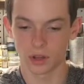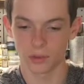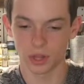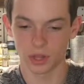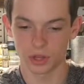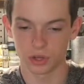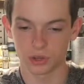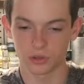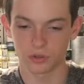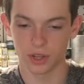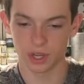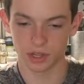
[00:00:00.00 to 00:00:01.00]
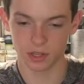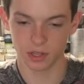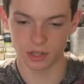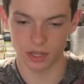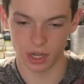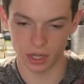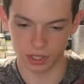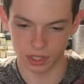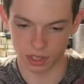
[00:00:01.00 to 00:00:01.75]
You got the 2 flak stands,